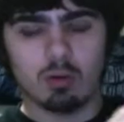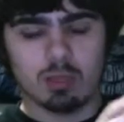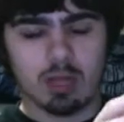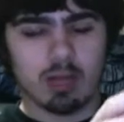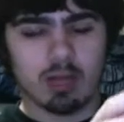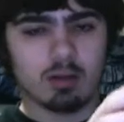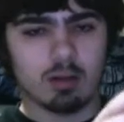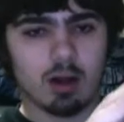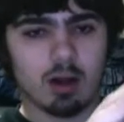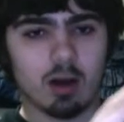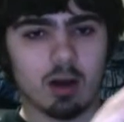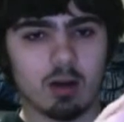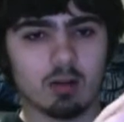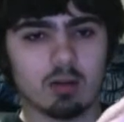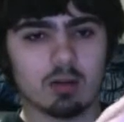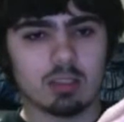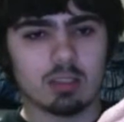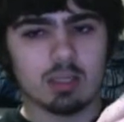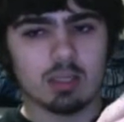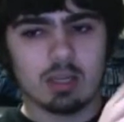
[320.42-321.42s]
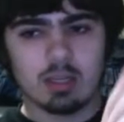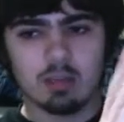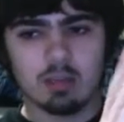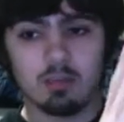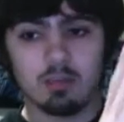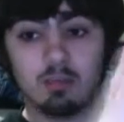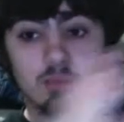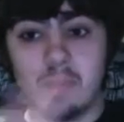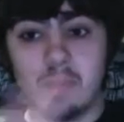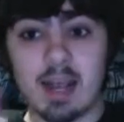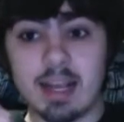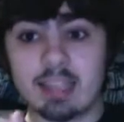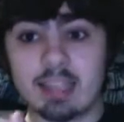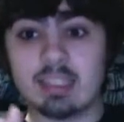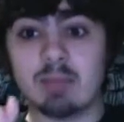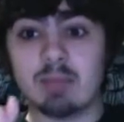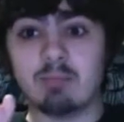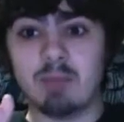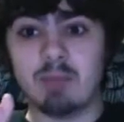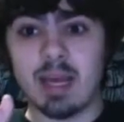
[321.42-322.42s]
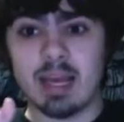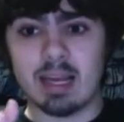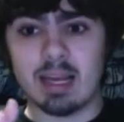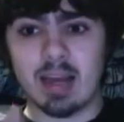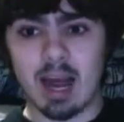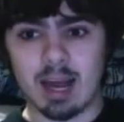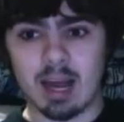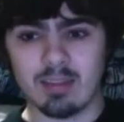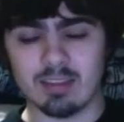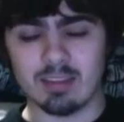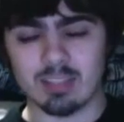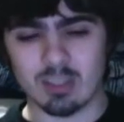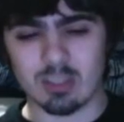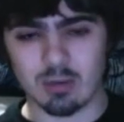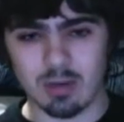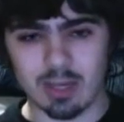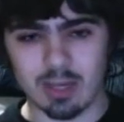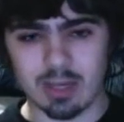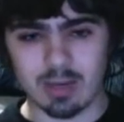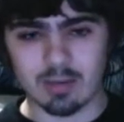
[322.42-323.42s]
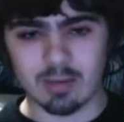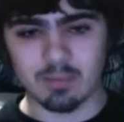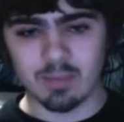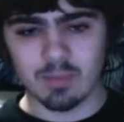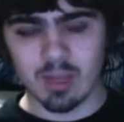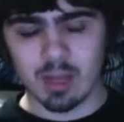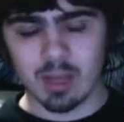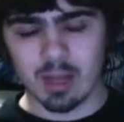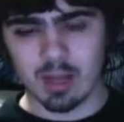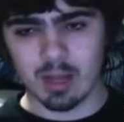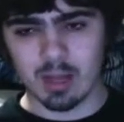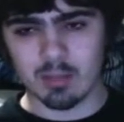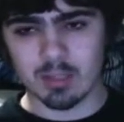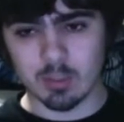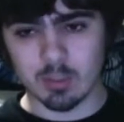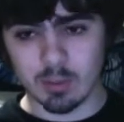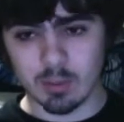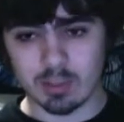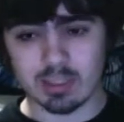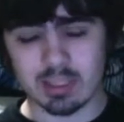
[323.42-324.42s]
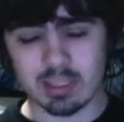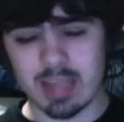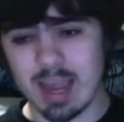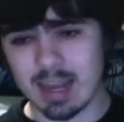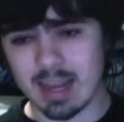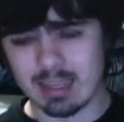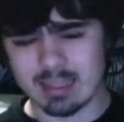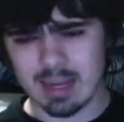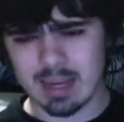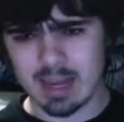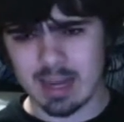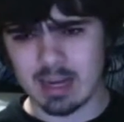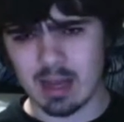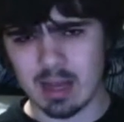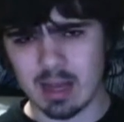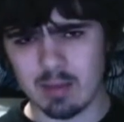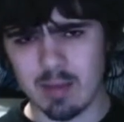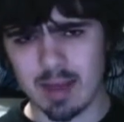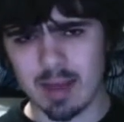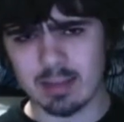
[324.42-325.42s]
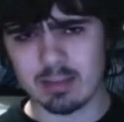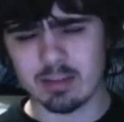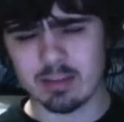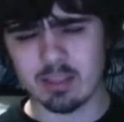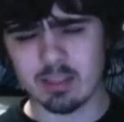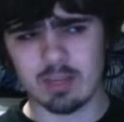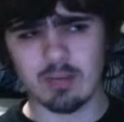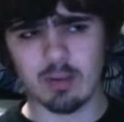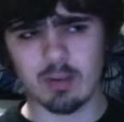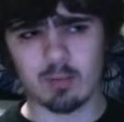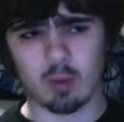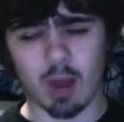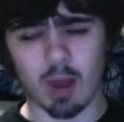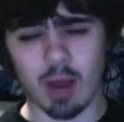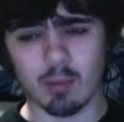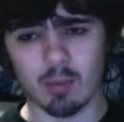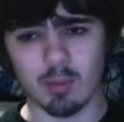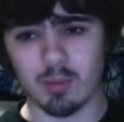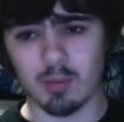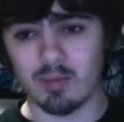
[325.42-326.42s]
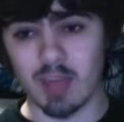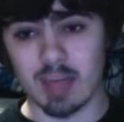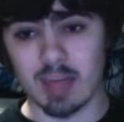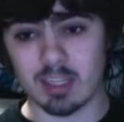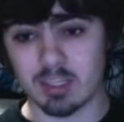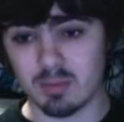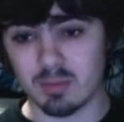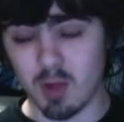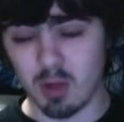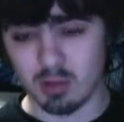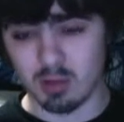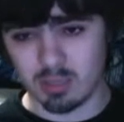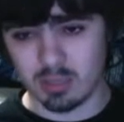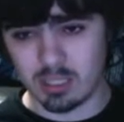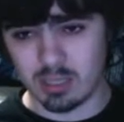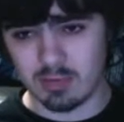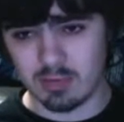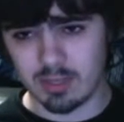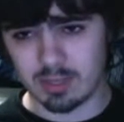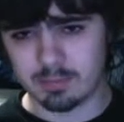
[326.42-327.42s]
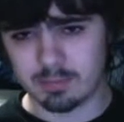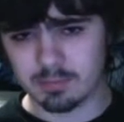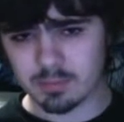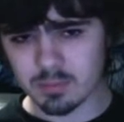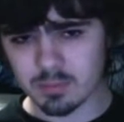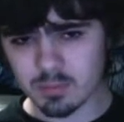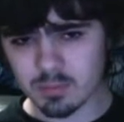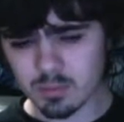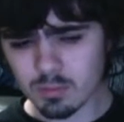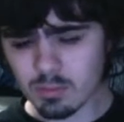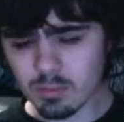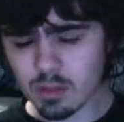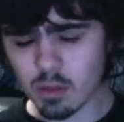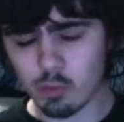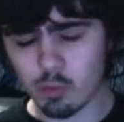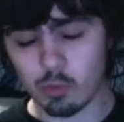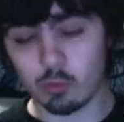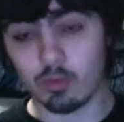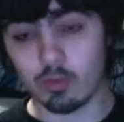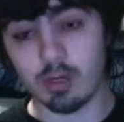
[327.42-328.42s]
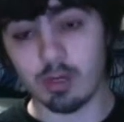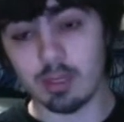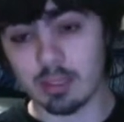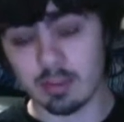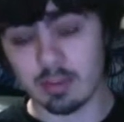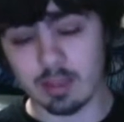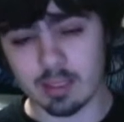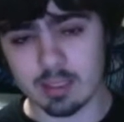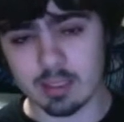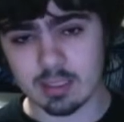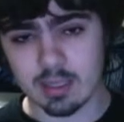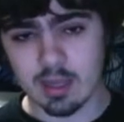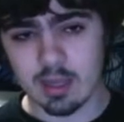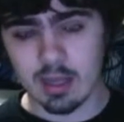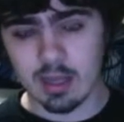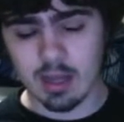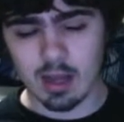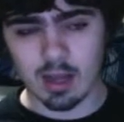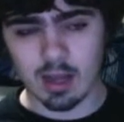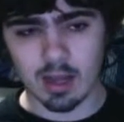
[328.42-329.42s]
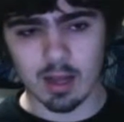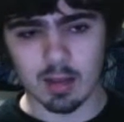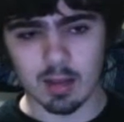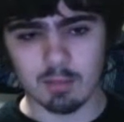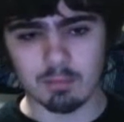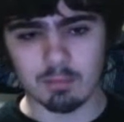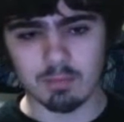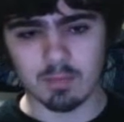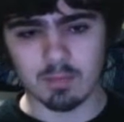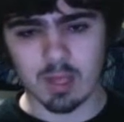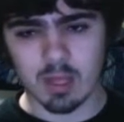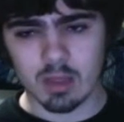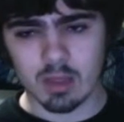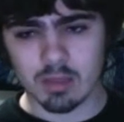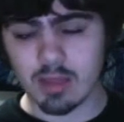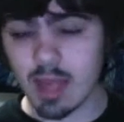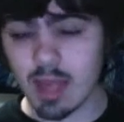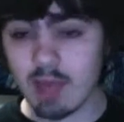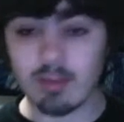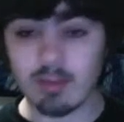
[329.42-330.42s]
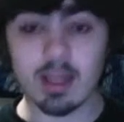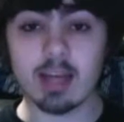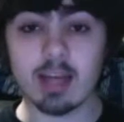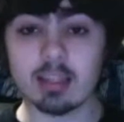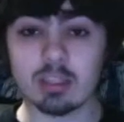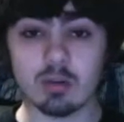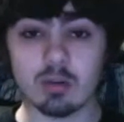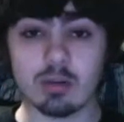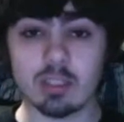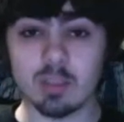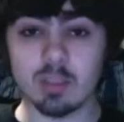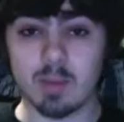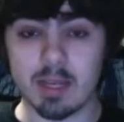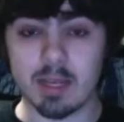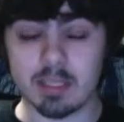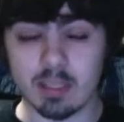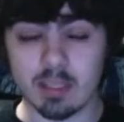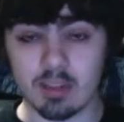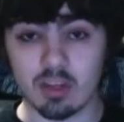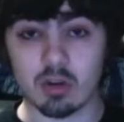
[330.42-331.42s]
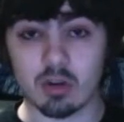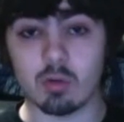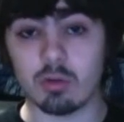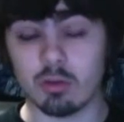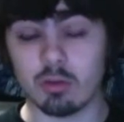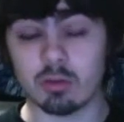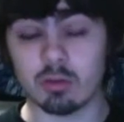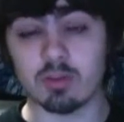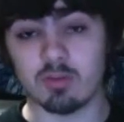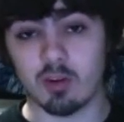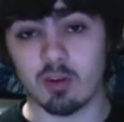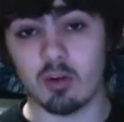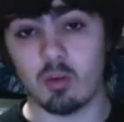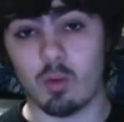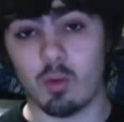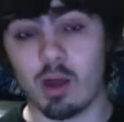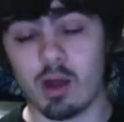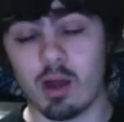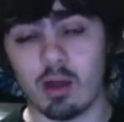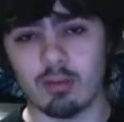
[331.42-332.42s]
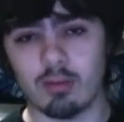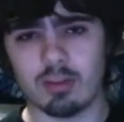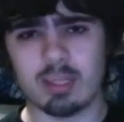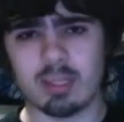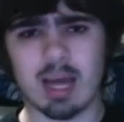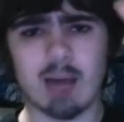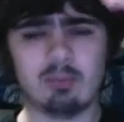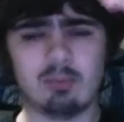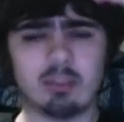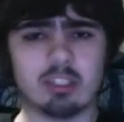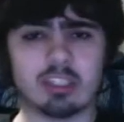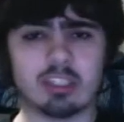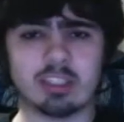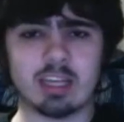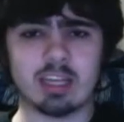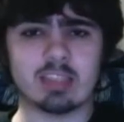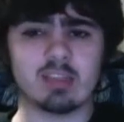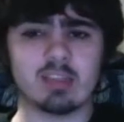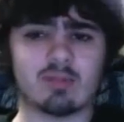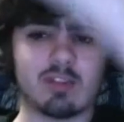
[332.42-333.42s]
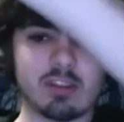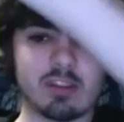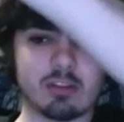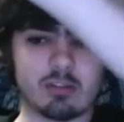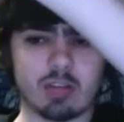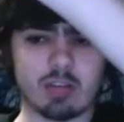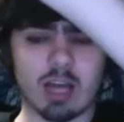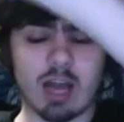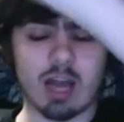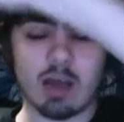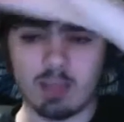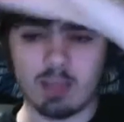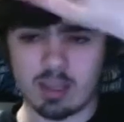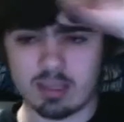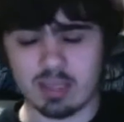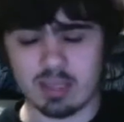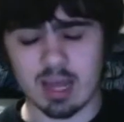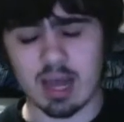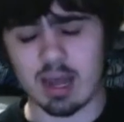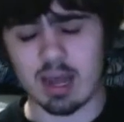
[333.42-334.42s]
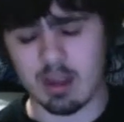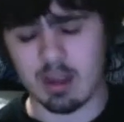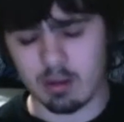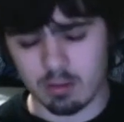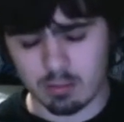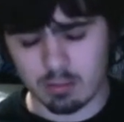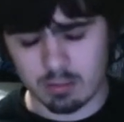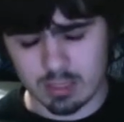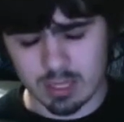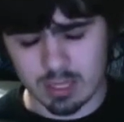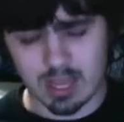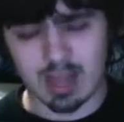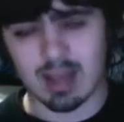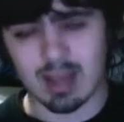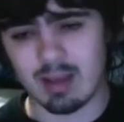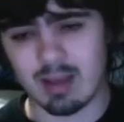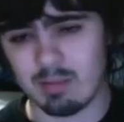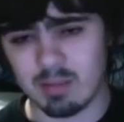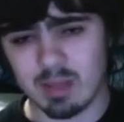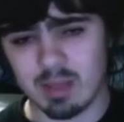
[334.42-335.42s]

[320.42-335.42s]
cards nice and big on the screen, as well as the text. And I'd imagine there's even a problem if you had a smaller TV with reading this. They have a lot of screen space and they don't use it very well. The top just says Adventure Time the entire time.